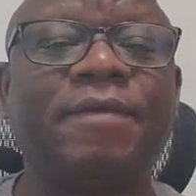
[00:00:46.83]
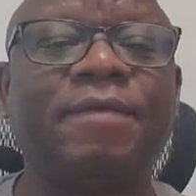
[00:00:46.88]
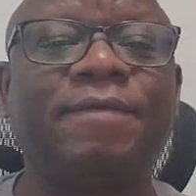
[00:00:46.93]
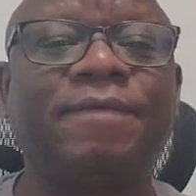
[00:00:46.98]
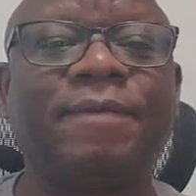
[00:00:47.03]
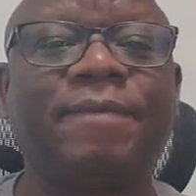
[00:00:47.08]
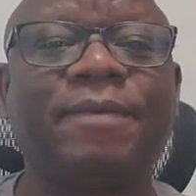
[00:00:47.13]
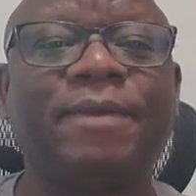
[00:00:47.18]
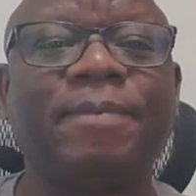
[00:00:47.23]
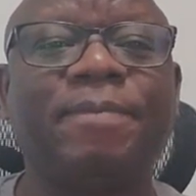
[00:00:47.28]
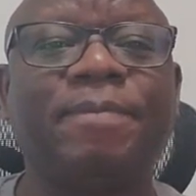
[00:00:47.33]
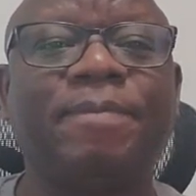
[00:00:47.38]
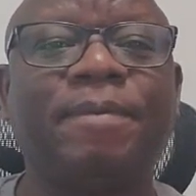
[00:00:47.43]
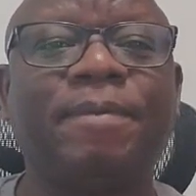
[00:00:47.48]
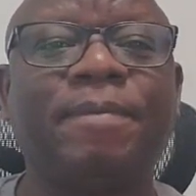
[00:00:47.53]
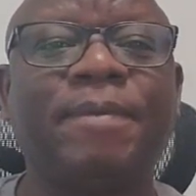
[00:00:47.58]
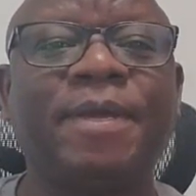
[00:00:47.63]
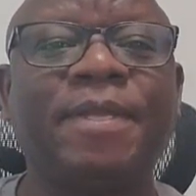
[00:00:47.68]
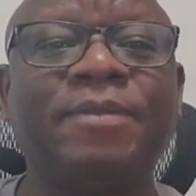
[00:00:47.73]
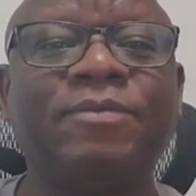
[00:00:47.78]
From the
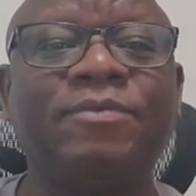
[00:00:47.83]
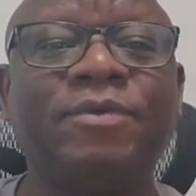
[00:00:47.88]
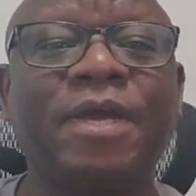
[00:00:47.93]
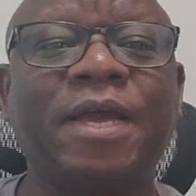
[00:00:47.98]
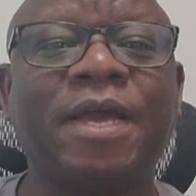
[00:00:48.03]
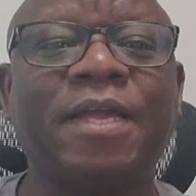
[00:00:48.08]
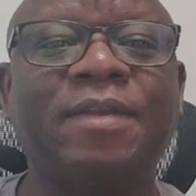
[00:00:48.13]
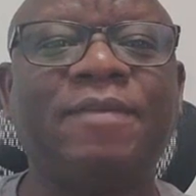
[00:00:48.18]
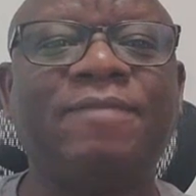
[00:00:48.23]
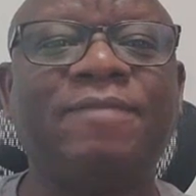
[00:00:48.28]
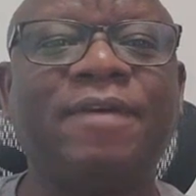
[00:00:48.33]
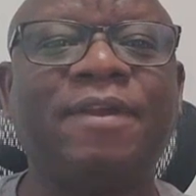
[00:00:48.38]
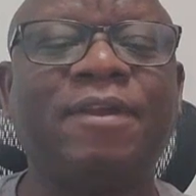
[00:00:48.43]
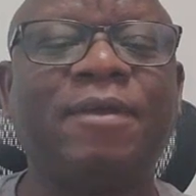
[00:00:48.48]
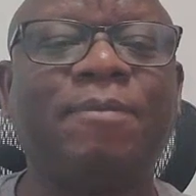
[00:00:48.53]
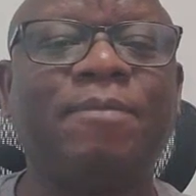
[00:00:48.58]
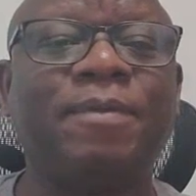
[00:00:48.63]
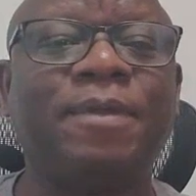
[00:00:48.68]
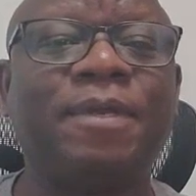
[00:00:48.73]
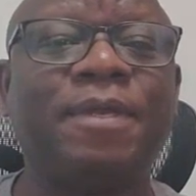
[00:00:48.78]
moment we are
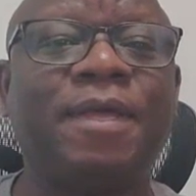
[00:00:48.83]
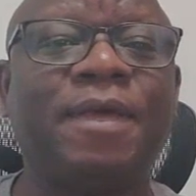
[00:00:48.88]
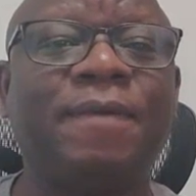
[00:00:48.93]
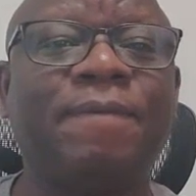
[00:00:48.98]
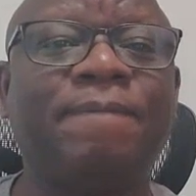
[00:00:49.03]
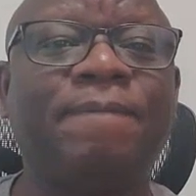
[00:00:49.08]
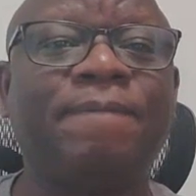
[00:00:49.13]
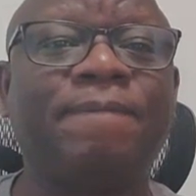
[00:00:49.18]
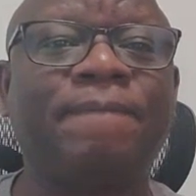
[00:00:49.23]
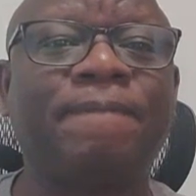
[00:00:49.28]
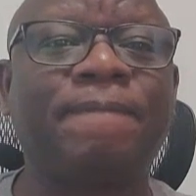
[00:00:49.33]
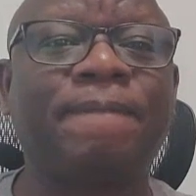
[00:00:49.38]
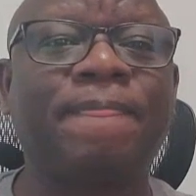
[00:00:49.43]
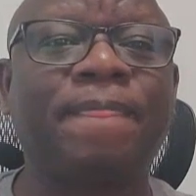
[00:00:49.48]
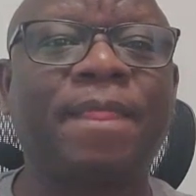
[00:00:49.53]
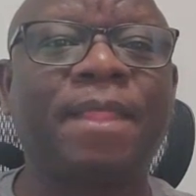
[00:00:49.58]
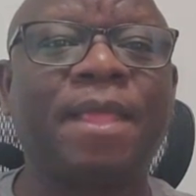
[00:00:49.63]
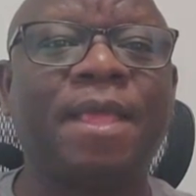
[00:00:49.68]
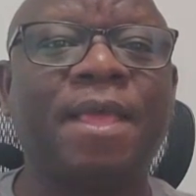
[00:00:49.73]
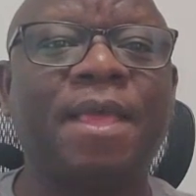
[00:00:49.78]
developing
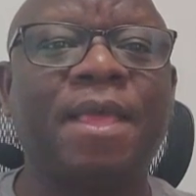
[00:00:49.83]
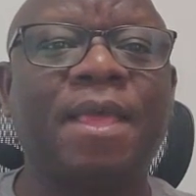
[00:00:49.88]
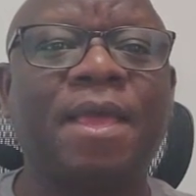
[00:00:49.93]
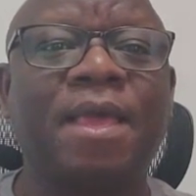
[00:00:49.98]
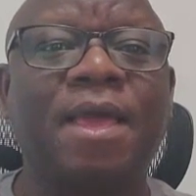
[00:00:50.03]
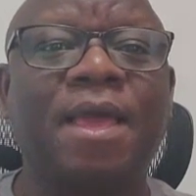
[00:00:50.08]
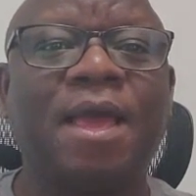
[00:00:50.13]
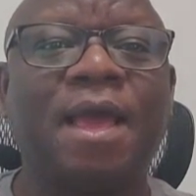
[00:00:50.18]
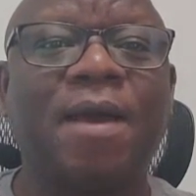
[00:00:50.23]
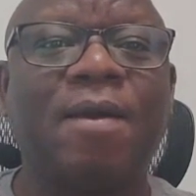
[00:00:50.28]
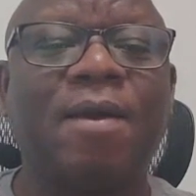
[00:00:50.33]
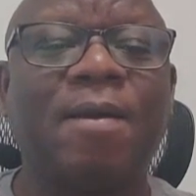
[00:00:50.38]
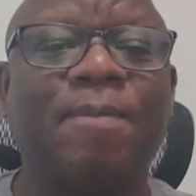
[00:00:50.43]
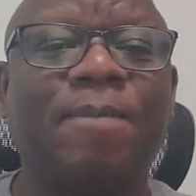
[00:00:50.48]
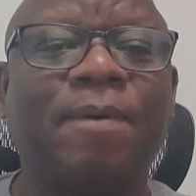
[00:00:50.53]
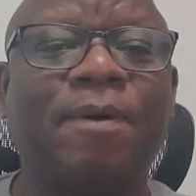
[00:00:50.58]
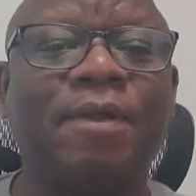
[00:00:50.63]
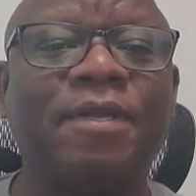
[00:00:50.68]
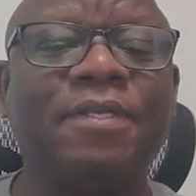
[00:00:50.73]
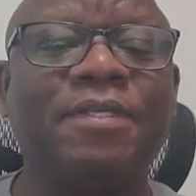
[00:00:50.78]
our
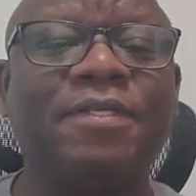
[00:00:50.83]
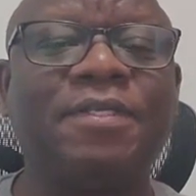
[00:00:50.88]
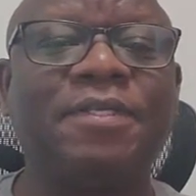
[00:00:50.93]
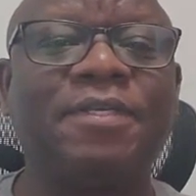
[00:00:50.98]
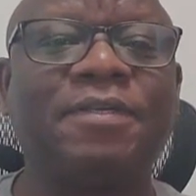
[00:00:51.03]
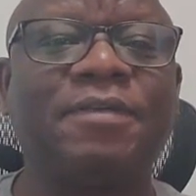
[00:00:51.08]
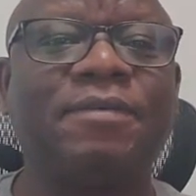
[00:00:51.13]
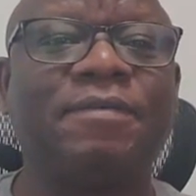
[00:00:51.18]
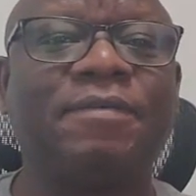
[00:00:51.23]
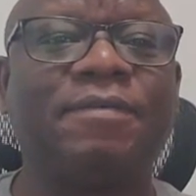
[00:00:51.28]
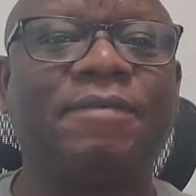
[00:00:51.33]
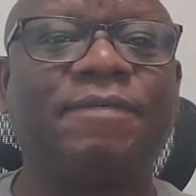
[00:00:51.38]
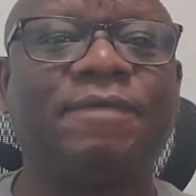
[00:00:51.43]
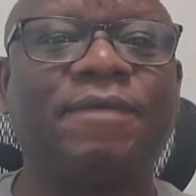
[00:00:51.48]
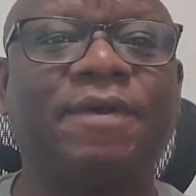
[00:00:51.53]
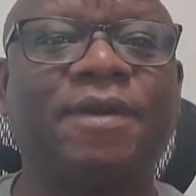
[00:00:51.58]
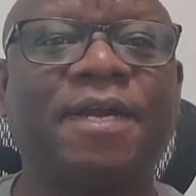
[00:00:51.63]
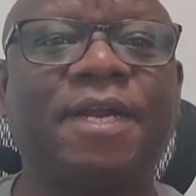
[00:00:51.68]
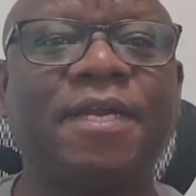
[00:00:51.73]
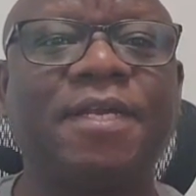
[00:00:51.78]
policy
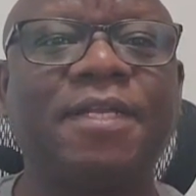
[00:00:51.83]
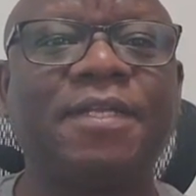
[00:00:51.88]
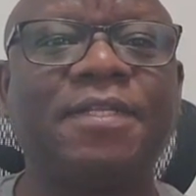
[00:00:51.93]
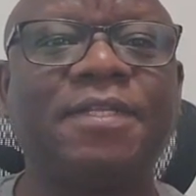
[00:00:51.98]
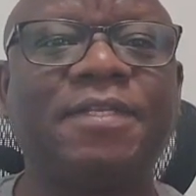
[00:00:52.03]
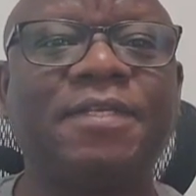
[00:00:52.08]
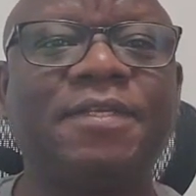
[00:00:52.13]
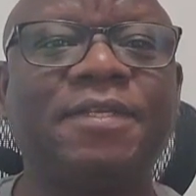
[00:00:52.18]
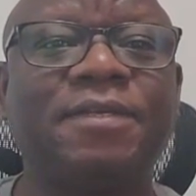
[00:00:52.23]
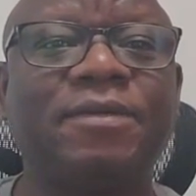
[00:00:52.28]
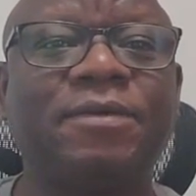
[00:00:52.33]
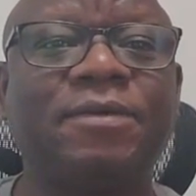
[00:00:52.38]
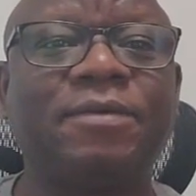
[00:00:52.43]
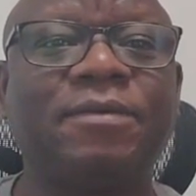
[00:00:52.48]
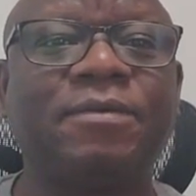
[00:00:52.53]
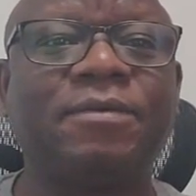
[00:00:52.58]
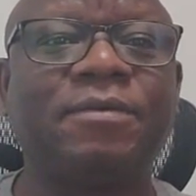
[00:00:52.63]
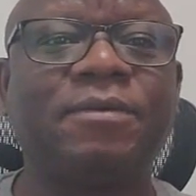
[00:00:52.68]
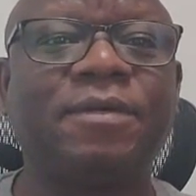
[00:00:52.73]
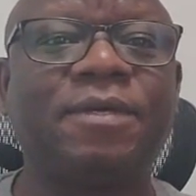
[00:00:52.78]
for credit,
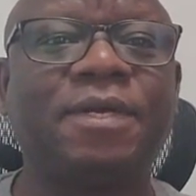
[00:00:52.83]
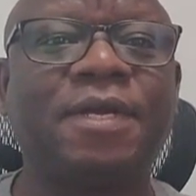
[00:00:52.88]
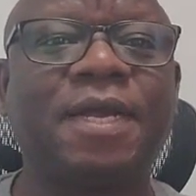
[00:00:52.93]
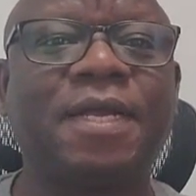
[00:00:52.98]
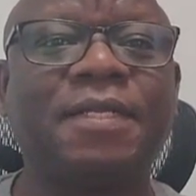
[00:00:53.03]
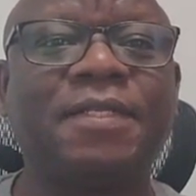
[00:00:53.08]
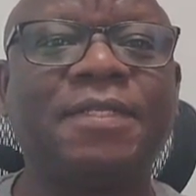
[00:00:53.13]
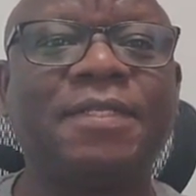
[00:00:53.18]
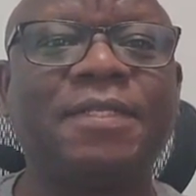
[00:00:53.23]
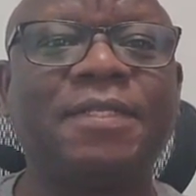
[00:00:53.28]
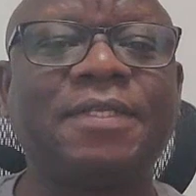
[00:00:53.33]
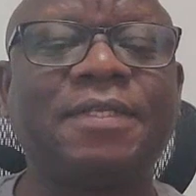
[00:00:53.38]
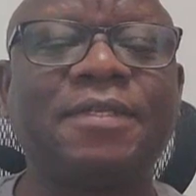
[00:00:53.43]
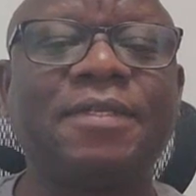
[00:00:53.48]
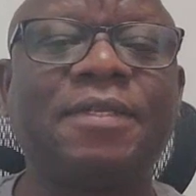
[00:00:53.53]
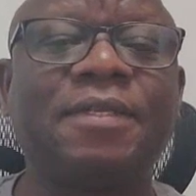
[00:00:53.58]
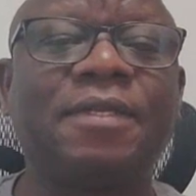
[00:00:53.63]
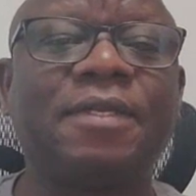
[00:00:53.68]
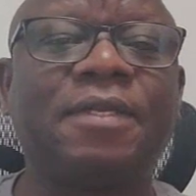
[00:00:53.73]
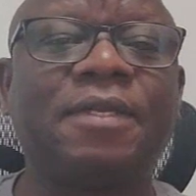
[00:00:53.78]

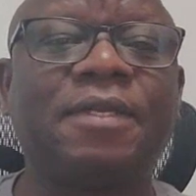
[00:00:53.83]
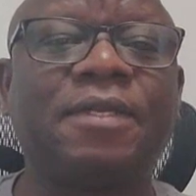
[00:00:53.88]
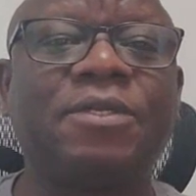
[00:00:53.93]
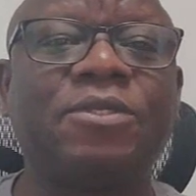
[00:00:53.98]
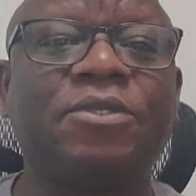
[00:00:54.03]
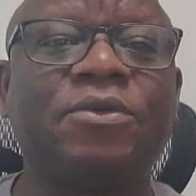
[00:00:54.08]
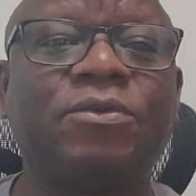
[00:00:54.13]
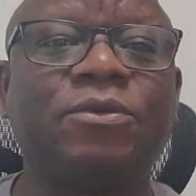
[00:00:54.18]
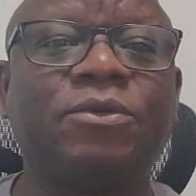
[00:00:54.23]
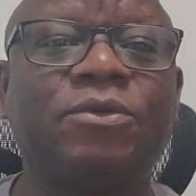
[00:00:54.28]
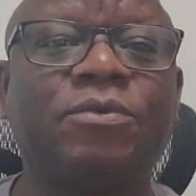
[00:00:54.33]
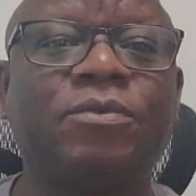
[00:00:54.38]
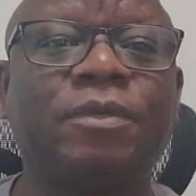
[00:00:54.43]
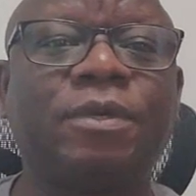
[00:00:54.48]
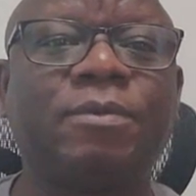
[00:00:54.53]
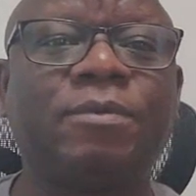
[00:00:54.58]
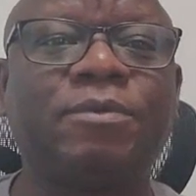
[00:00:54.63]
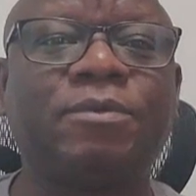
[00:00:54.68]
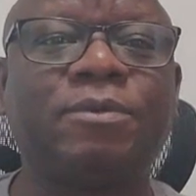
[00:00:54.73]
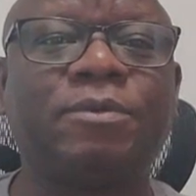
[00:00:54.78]
granting. So we should
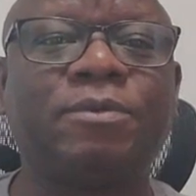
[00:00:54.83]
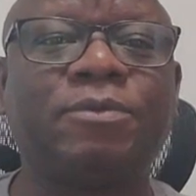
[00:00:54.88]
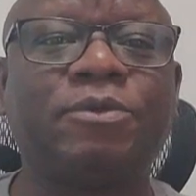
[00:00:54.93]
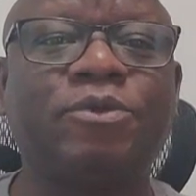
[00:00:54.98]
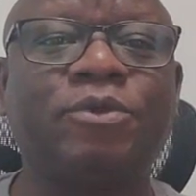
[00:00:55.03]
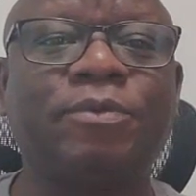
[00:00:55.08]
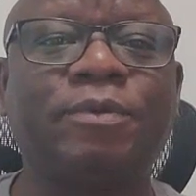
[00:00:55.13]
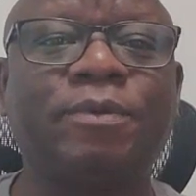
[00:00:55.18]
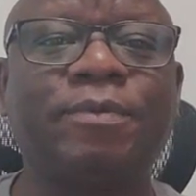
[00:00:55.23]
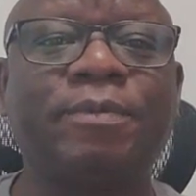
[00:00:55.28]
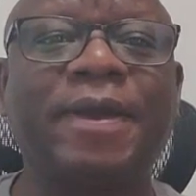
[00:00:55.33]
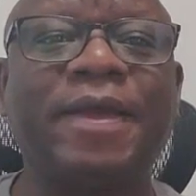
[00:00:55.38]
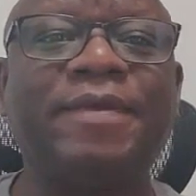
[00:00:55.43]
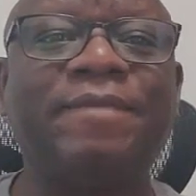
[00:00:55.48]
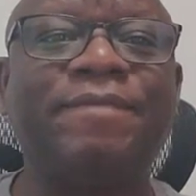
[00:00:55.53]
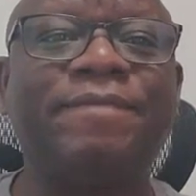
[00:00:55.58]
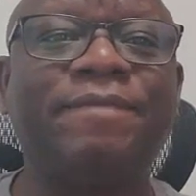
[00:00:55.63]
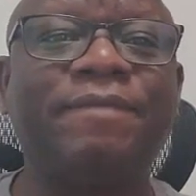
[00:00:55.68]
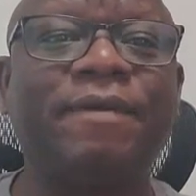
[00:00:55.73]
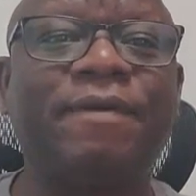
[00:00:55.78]
be able to, you should be
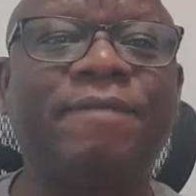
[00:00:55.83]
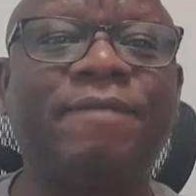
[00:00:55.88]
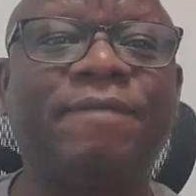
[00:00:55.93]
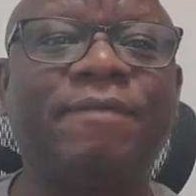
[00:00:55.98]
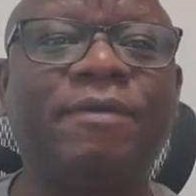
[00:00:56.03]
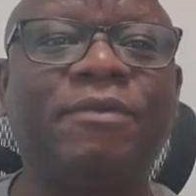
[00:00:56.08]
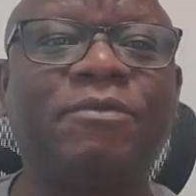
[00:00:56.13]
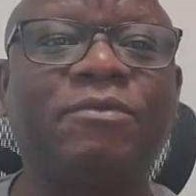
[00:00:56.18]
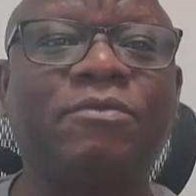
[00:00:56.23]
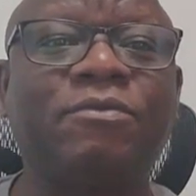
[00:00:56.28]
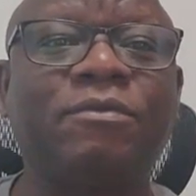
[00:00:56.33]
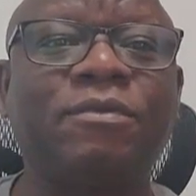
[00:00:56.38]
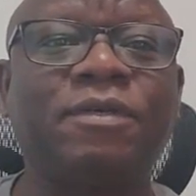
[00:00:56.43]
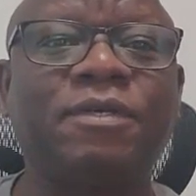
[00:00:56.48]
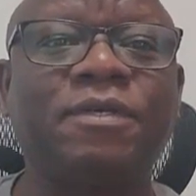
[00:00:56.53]
mindful of what